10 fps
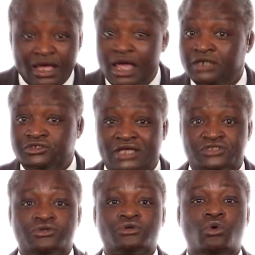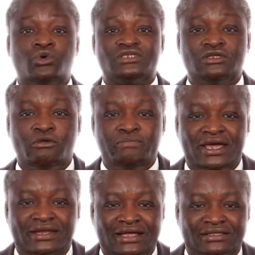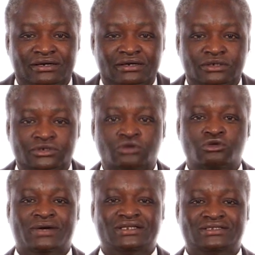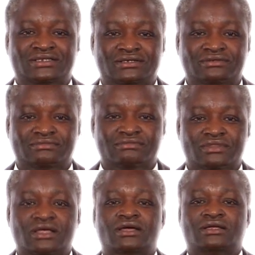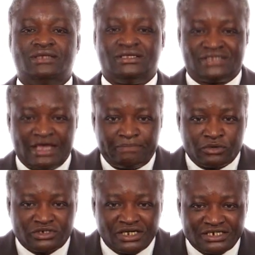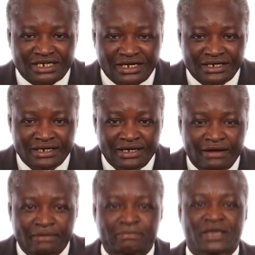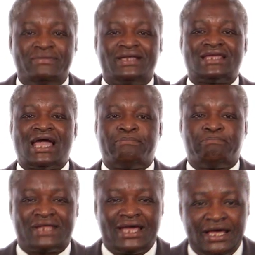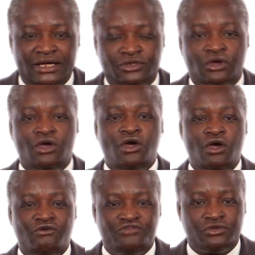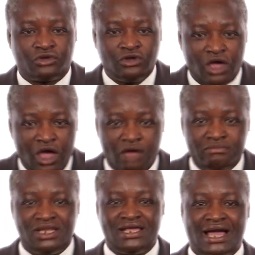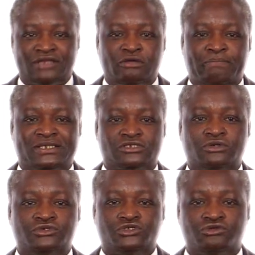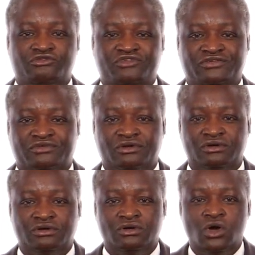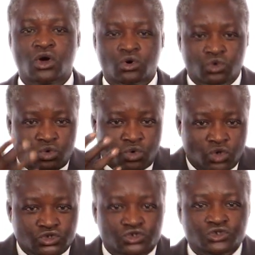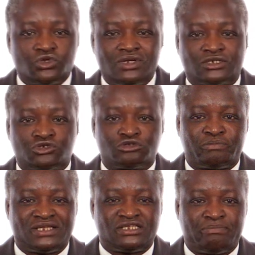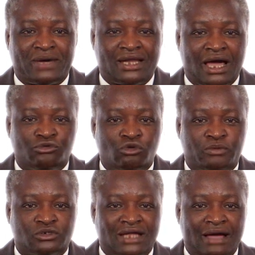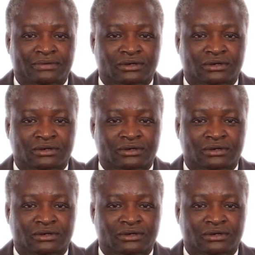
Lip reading: They also ensure the well-being of mankind. Protected areas allow some 1.1 billion people to survive, are the main source of drinkable water for over a third of the world's largest cities,